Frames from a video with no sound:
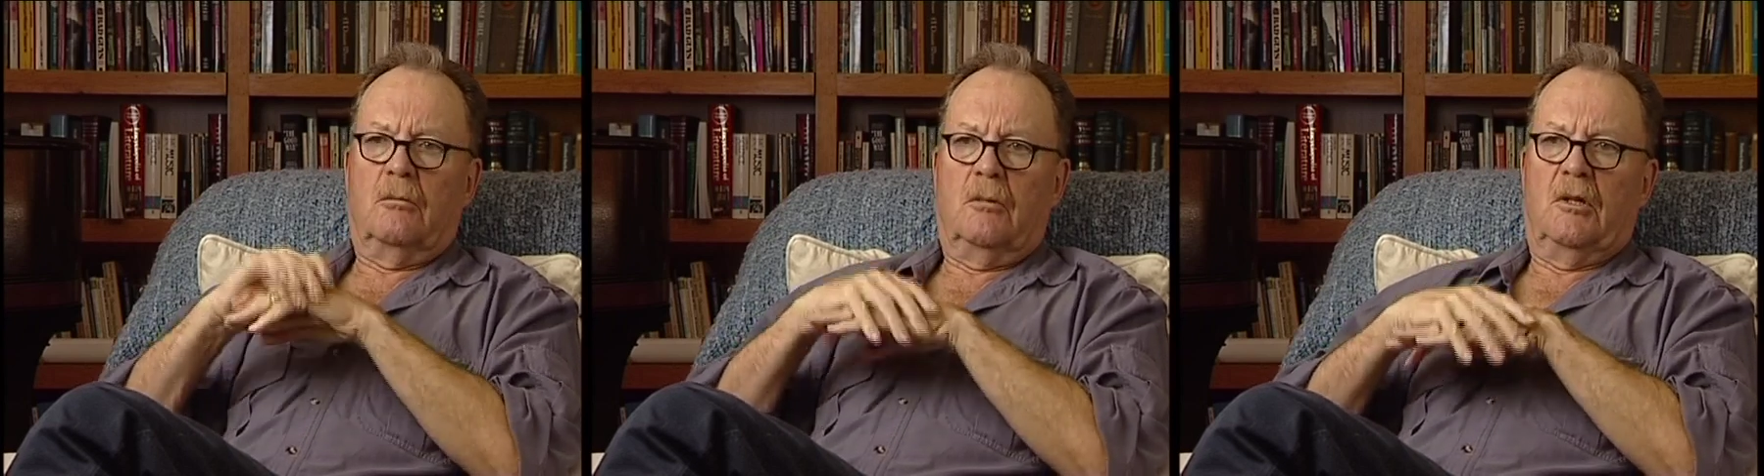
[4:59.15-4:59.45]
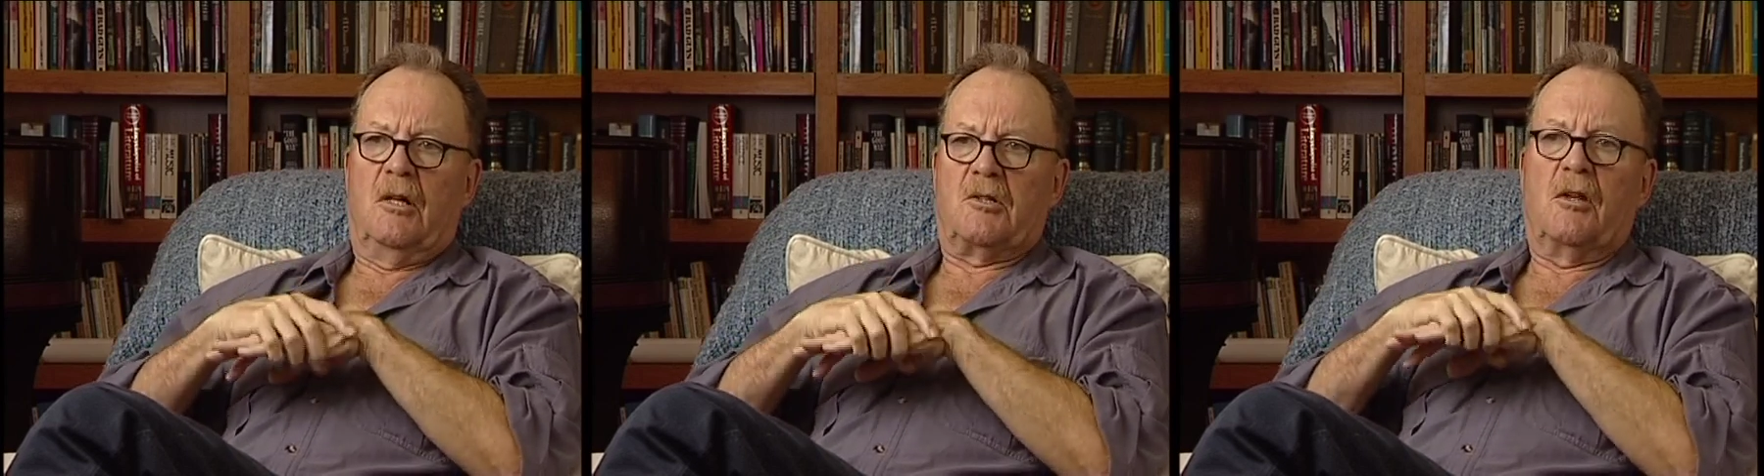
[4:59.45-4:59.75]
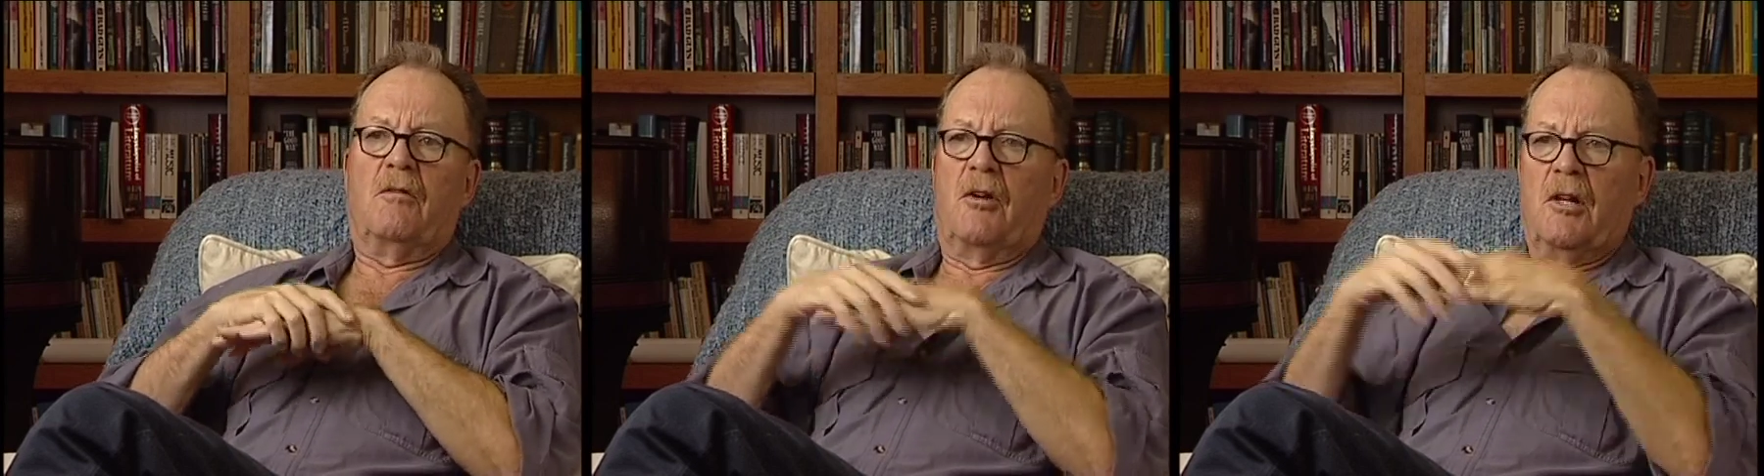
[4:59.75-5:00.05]
It does a
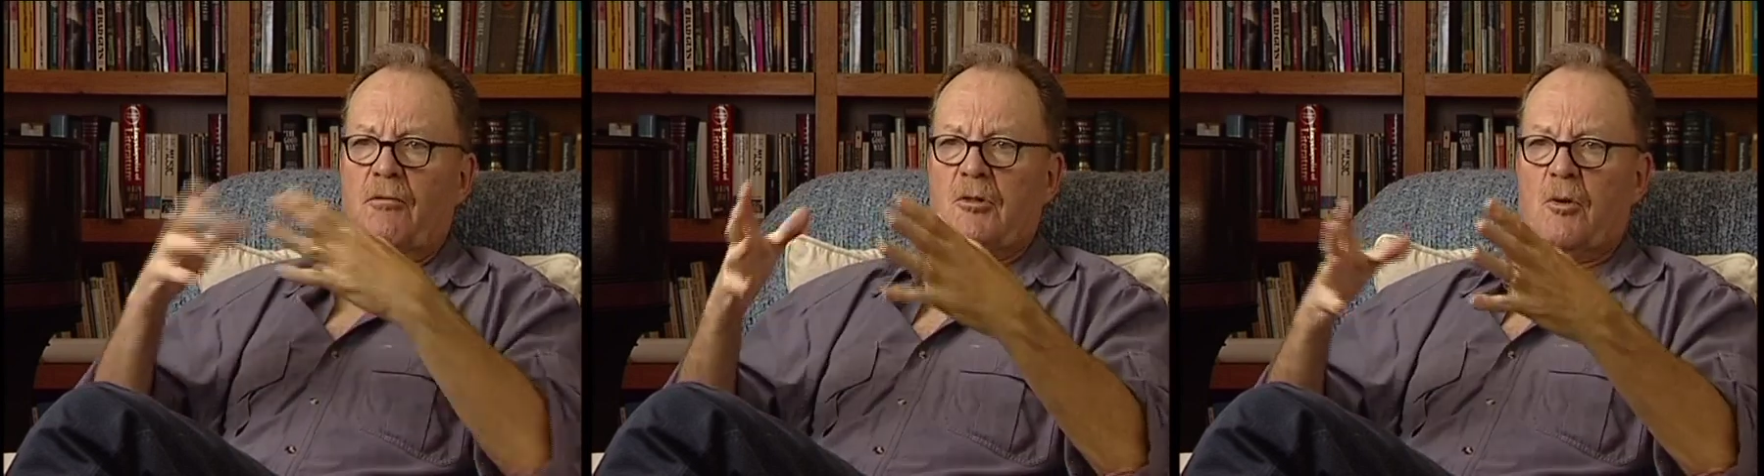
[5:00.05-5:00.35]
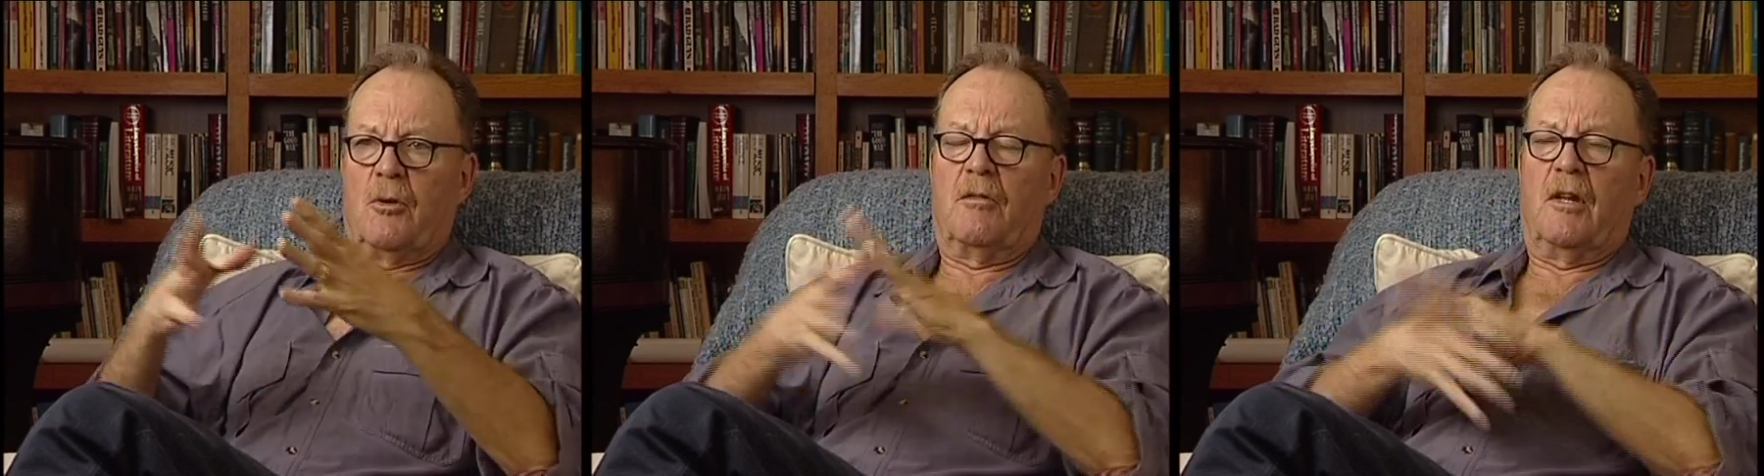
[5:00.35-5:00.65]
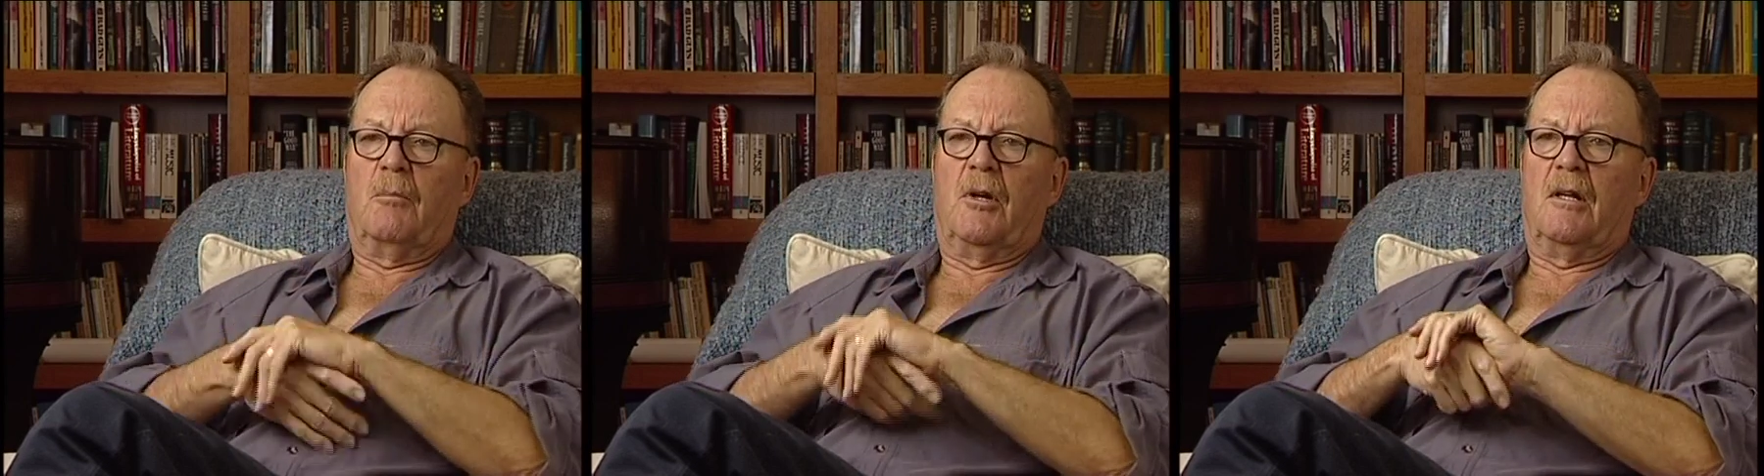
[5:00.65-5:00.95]
very different sort of thing,
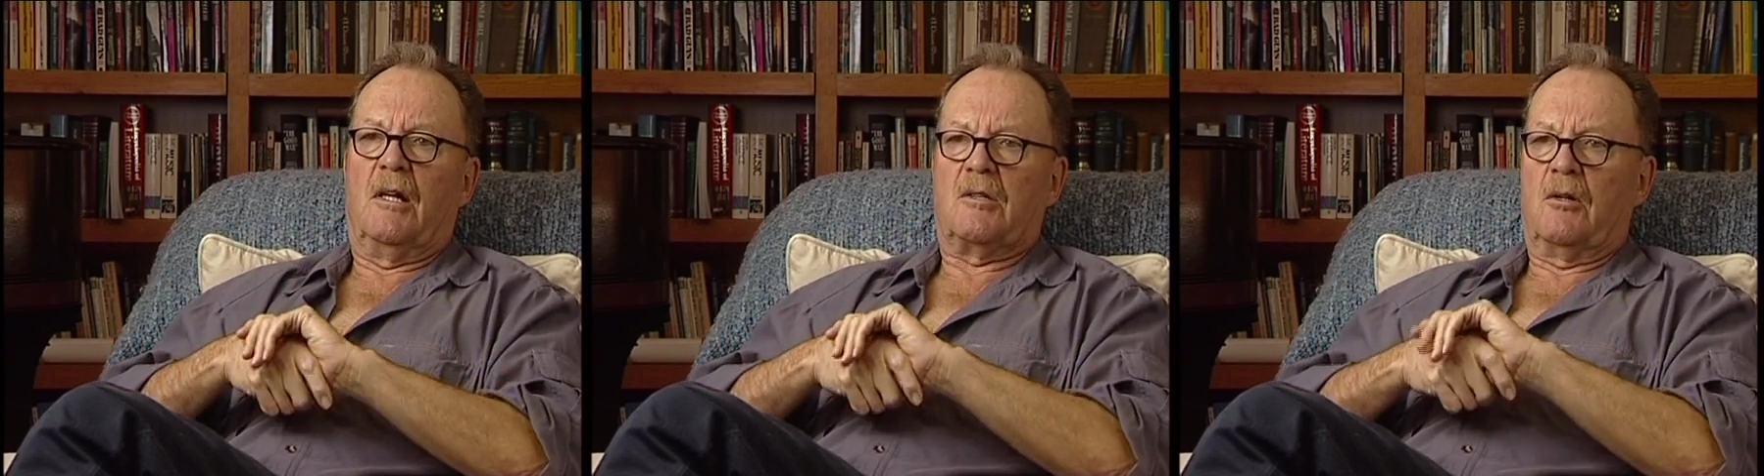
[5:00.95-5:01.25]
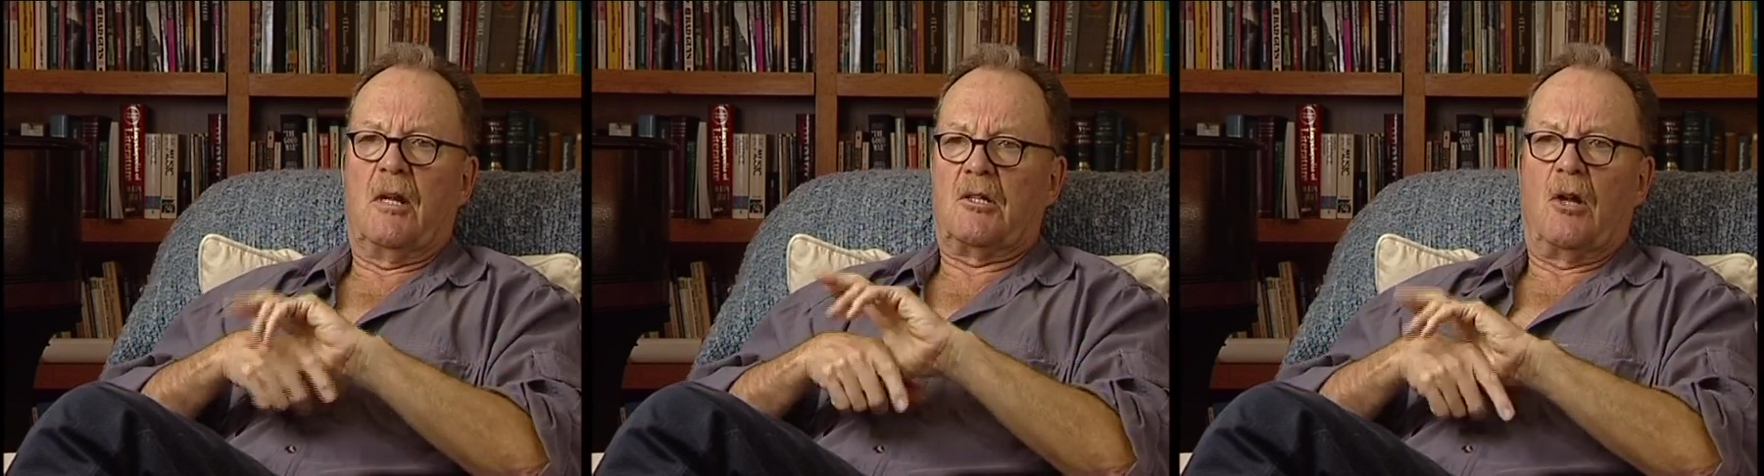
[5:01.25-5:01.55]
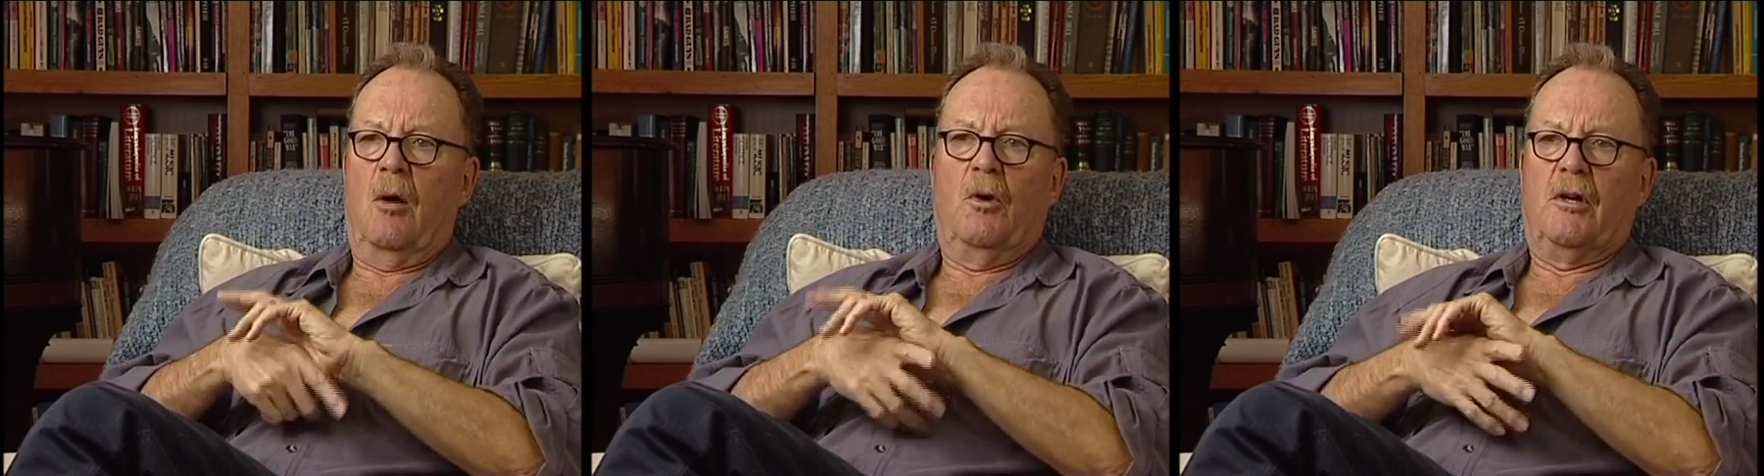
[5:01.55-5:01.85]
but it doesn't. That's
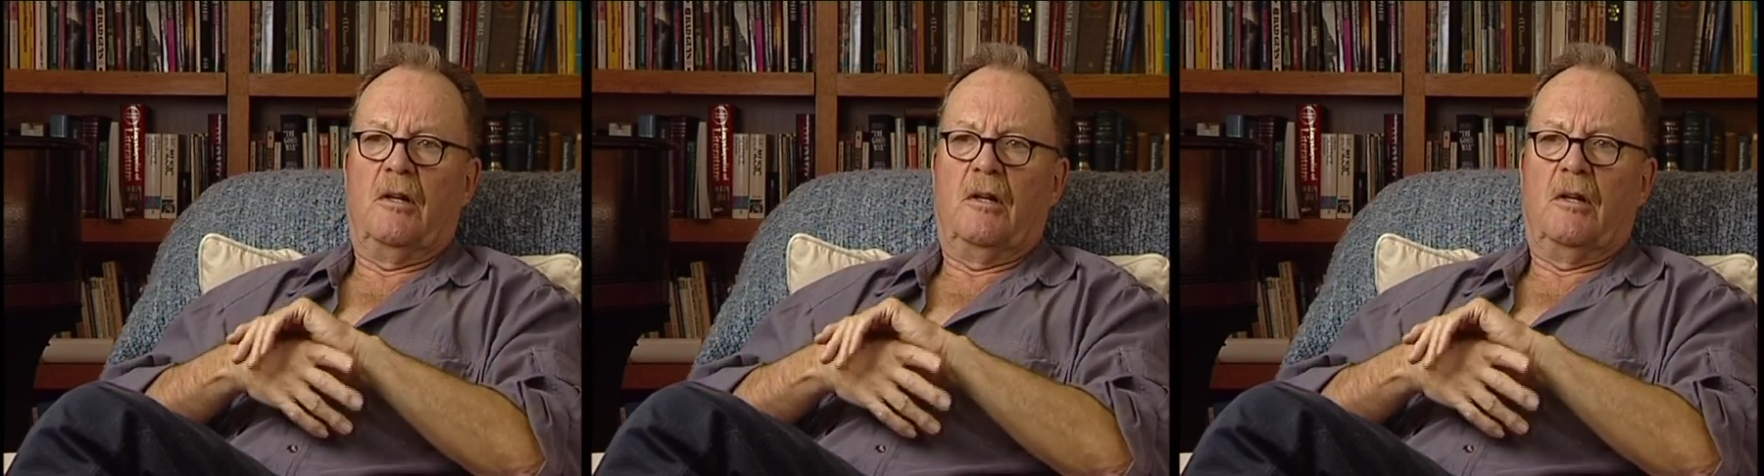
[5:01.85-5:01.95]
not what it